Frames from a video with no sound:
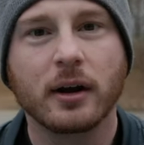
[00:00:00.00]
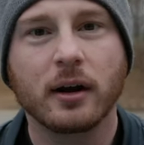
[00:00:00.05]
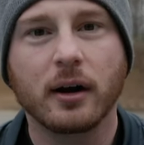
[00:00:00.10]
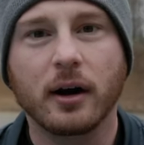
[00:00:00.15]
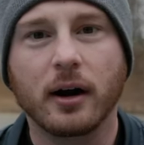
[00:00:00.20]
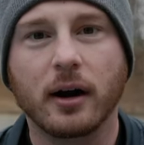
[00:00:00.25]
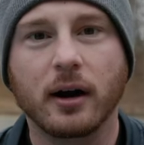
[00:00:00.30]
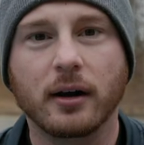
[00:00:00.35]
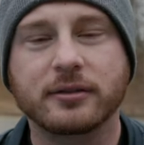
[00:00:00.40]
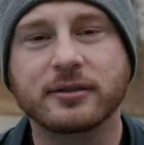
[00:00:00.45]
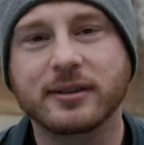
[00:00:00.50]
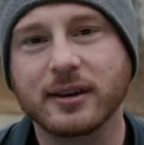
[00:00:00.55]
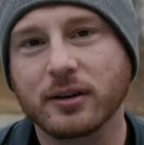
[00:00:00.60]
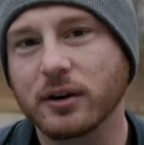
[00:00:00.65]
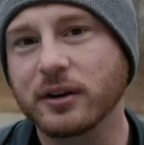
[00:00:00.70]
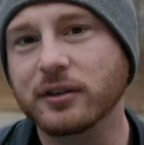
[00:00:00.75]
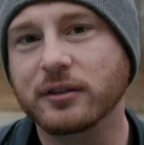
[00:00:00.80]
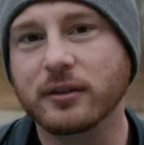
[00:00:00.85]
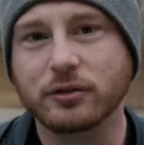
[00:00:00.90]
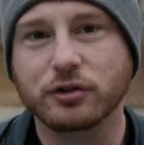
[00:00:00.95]
a
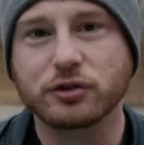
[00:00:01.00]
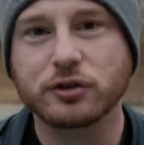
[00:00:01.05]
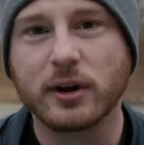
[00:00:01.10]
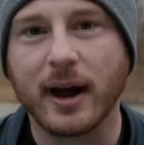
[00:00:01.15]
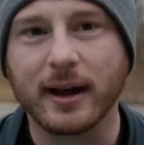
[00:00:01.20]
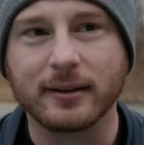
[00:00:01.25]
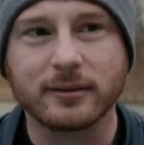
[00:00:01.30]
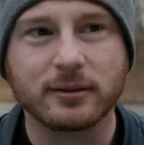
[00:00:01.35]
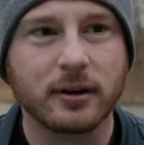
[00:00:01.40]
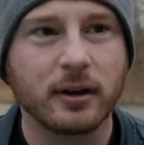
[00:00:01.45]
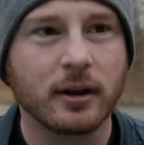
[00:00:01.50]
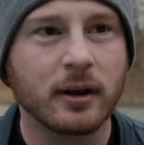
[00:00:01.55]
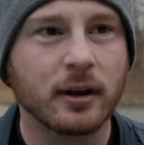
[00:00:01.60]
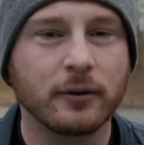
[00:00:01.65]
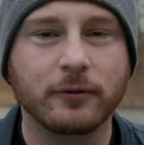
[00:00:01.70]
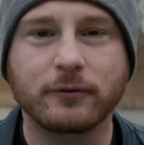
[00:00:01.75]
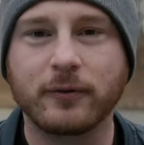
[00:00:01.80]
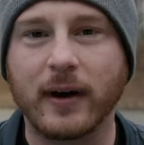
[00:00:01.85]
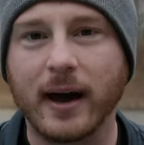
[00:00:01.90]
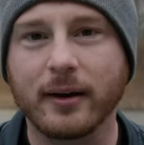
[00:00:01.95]
series of shots,
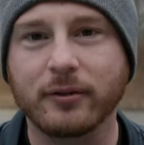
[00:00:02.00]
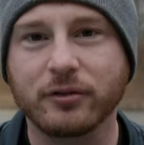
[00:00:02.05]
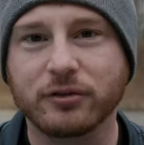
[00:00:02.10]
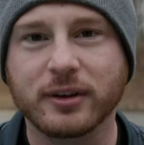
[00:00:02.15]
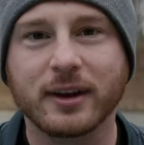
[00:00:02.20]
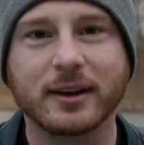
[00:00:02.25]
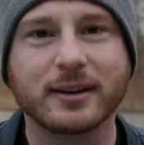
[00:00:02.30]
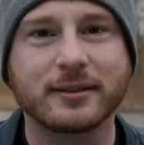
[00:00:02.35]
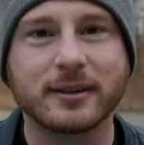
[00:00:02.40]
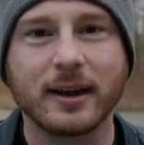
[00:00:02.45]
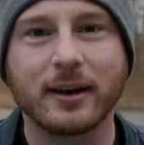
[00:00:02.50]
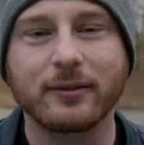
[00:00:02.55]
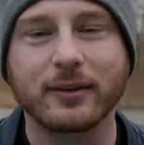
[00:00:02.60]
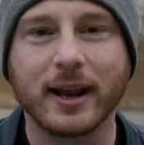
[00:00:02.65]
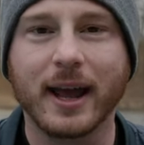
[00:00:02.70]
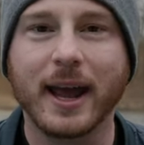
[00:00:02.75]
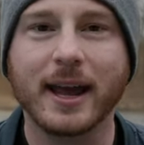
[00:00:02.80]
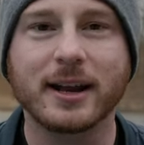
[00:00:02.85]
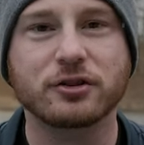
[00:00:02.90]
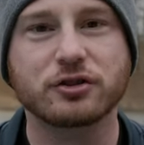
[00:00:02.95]
5, 6,
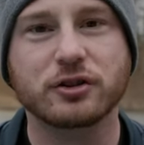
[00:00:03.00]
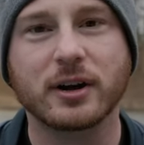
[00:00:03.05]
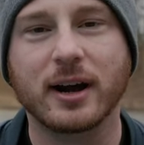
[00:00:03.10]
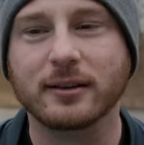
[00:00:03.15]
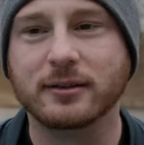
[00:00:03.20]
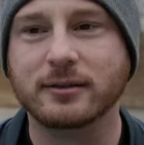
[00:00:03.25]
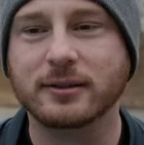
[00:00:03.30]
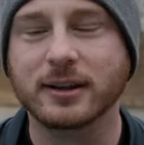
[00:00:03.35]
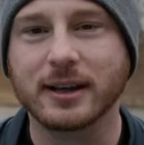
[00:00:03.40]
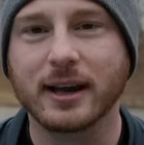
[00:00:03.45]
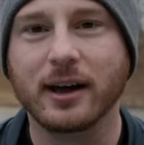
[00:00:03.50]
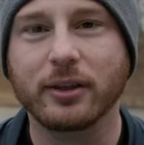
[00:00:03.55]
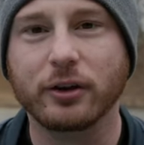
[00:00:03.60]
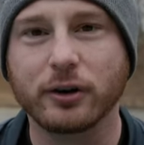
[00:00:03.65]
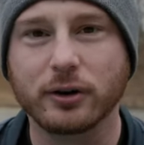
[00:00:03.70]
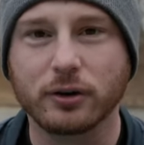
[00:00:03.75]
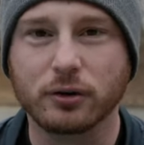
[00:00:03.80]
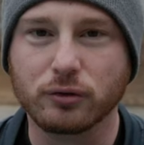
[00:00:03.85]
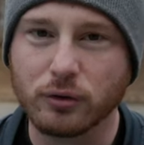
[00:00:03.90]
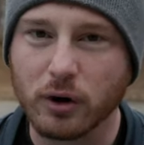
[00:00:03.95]
7, 8 shots
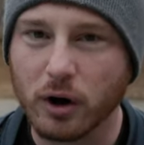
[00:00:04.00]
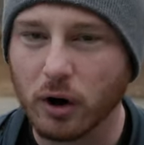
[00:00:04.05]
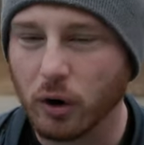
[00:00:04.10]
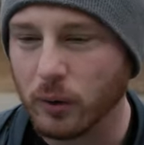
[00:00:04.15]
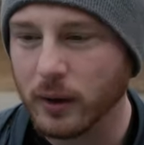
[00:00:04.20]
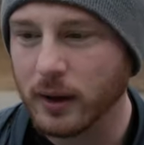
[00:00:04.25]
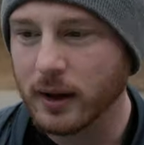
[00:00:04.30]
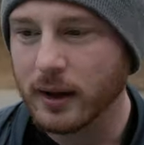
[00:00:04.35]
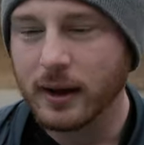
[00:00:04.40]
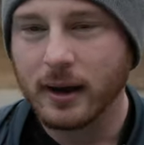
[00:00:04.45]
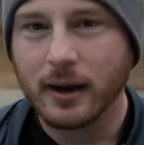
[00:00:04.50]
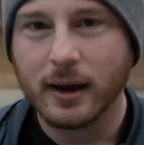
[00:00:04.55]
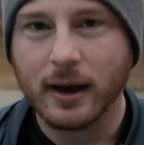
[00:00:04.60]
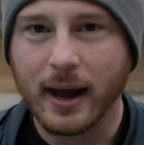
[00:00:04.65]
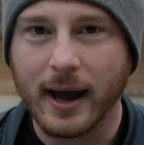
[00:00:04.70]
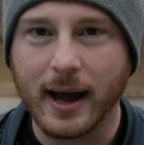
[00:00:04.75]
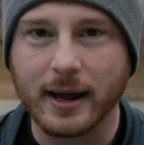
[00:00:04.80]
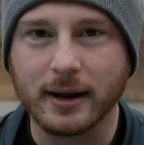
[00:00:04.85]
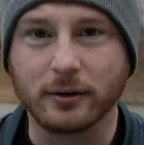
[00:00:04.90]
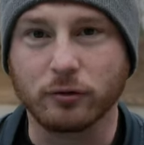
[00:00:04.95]
together in a row
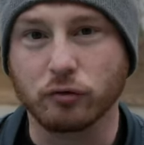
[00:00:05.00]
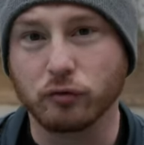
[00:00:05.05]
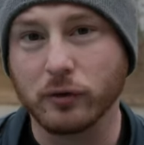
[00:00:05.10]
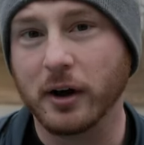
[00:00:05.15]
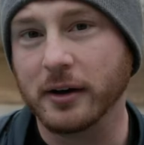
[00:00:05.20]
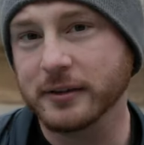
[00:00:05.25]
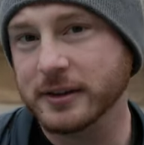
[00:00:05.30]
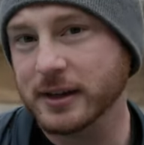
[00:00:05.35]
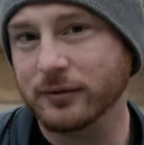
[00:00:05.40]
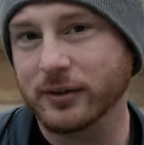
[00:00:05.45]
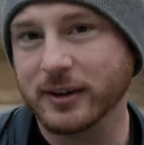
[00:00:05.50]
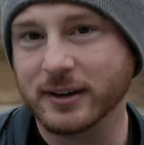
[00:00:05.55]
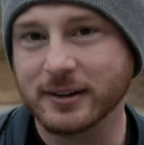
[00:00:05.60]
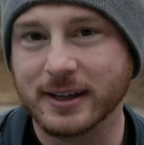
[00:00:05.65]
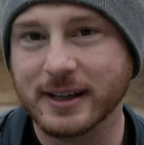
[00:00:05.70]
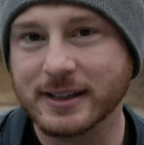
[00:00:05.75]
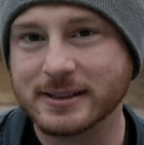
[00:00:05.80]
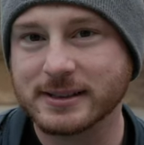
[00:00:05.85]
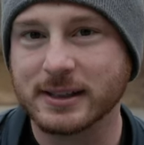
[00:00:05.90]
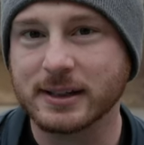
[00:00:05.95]
at a relatively
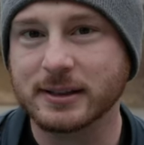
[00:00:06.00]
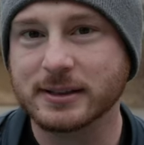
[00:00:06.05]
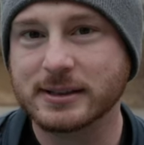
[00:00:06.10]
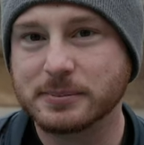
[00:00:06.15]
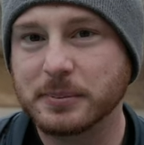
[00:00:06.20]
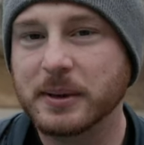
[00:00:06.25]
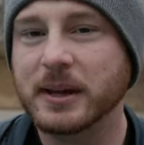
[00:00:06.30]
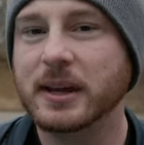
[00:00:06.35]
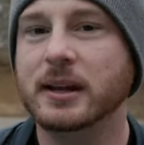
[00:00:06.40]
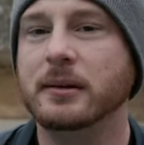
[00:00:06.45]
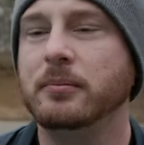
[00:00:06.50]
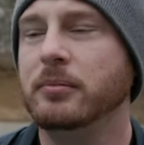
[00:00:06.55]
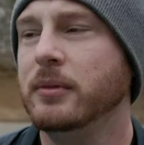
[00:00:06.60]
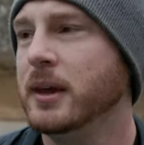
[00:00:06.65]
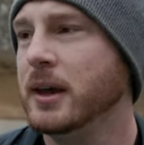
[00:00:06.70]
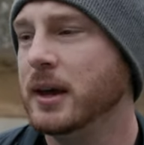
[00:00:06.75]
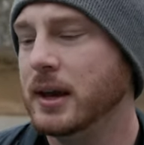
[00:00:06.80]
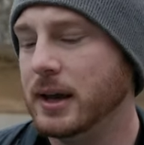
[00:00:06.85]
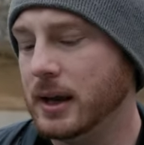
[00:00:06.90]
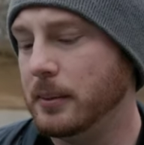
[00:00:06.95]
decent speed,
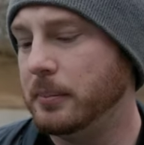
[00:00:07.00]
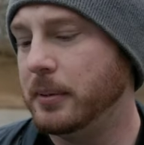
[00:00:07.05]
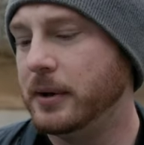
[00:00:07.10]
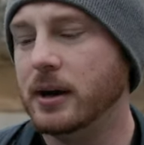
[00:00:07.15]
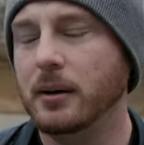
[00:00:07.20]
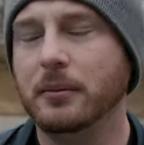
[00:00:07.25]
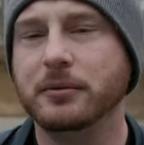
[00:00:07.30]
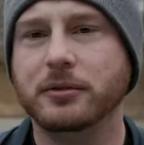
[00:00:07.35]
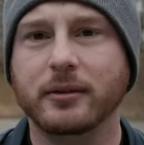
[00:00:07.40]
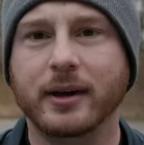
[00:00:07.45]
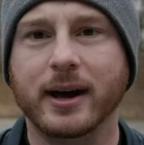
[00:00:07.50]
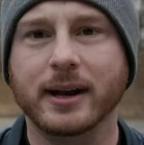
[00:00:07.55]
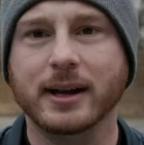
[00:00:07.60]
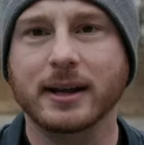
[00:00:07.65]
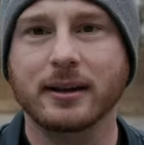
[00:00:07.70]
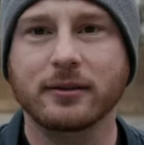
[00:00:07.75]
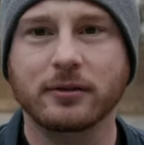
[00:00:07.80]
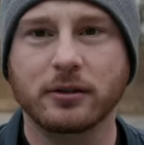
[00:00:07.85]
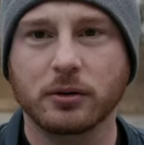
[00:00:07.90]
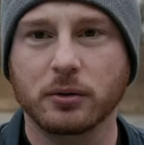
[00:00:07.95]
it becomes a lot
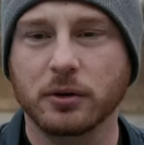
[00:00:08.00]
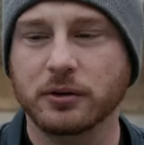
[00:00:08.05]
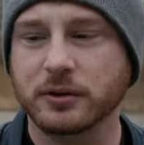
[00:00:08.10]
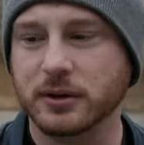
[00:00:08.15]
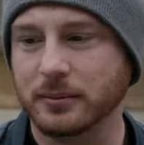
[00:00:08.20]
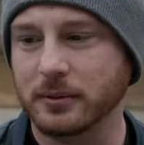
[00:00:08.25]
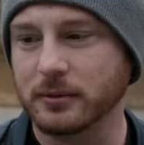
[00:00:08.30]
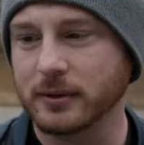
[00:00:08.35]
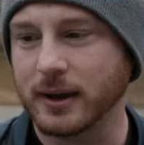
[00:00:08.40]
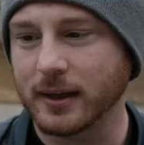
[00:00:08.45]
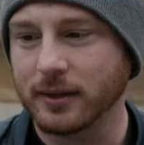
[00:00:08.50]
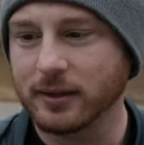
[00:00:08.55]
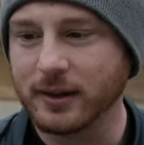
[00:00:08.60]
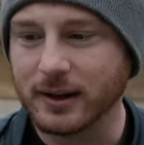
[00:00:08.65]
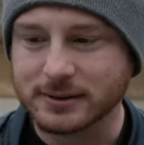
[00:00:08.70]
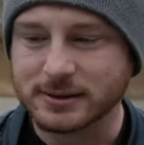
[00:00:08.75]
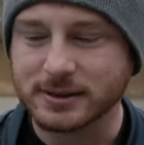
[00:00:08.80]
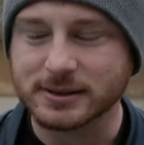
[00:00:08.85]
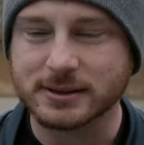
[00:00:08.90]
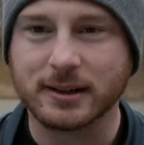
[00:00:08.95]
easier with something like
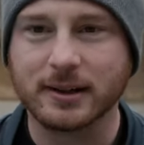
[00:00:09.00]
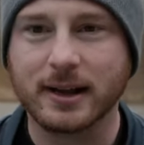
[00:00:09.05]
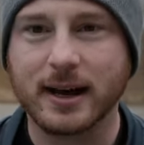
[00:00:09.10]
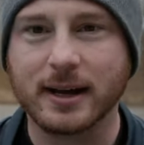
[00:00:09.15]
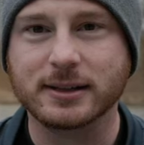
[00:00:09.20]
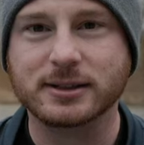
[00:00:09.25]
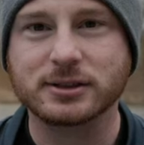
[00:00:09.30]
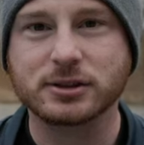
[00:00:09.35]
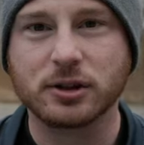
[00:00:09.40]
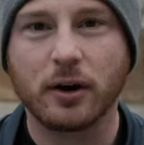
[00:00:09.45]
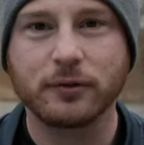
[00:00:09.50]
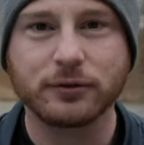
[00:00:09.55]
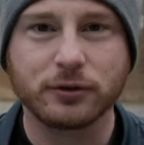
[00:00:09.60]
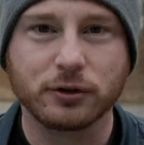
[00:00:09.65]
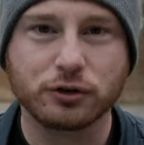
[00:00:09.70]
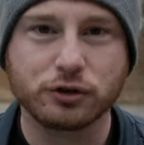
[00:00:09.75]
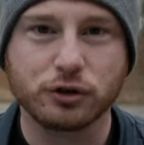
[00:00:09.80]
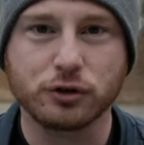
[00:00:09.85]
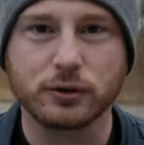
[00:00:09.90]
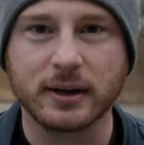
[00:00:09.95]
this. It's a lot softer
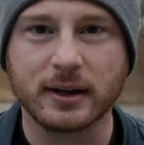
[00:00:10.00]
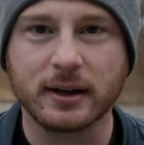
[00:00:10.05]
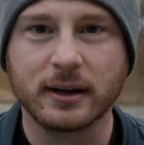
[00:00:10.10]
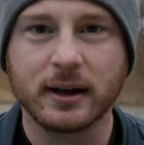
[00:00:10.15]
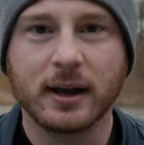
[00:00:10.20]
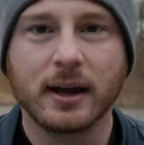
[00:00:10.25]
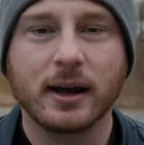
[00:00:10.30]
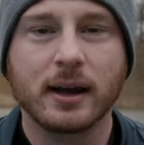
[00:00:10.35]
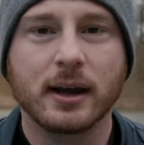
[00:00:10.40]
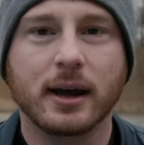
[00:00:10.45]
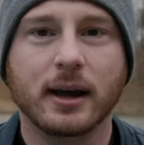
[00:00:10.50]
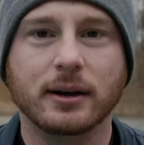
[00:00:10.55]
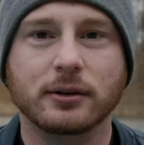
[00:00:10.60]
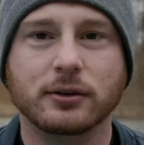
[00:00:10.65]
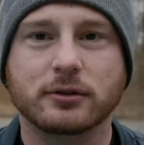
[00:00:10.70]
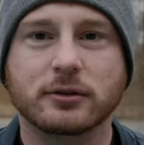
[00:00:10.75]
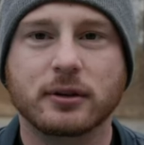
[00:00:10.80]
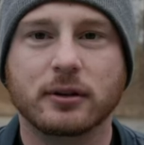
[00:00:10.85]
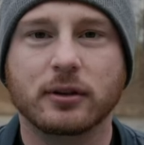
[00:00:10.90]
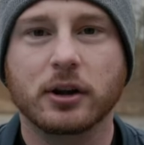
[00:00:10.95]
shooting and
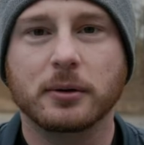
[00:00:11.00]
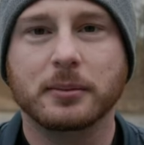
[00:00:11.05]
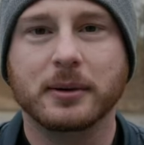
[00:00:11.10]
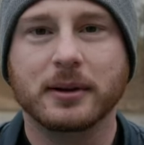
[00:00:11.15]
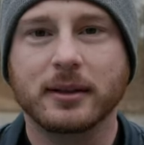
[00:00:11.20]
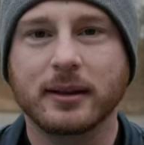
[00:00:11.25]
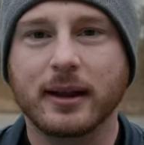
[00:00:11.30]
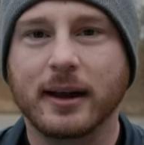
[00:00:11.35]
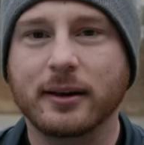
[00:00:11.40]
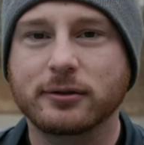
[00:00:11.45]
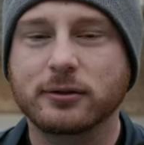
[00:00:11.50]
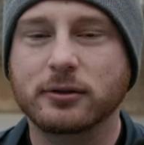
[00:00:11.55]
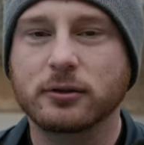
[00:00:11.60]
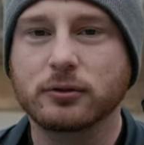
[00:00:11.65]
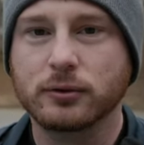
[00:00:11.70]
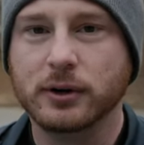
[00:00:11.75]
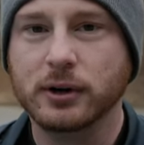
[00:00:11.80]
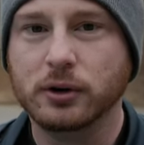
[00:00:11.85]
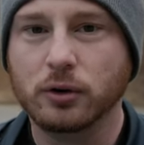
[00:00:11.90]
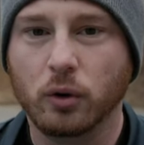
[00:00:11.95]
just a little bit less
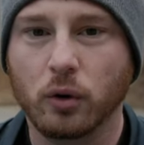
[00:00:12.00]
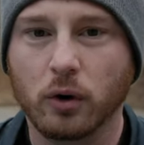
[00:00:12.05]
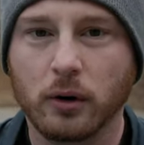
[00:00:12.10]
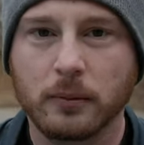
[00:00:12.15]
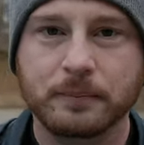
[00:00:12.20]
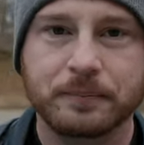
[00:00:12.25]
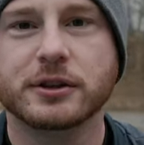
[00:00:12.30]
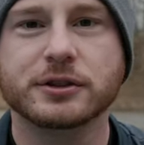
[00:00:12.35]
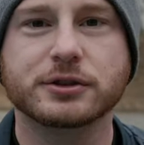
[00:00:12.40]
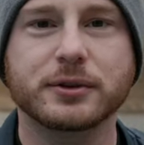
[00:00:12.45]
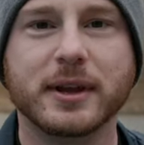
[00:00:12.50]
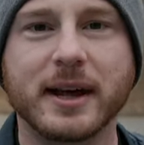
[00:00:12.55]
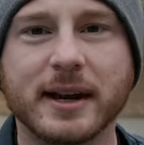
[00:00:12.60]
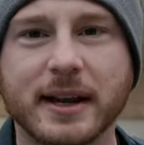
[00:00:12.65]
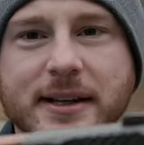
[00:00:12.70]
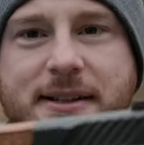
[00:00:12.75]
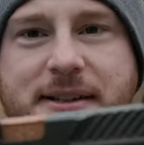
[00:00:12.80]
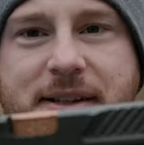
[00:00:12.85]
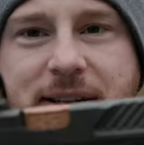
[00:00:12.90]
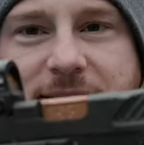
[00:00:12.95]
recoil. So that
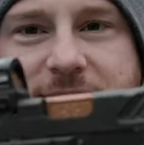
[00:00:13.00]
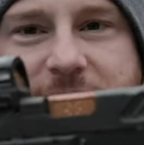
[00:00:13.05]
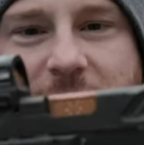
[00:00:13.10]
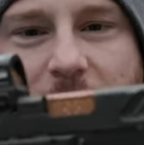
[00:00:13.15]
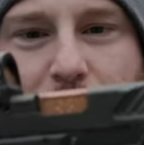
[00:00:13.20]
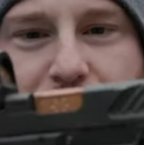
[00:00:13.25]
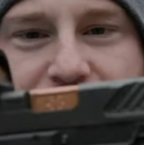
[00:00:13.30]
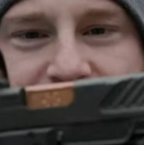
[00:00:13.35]
is the Shadow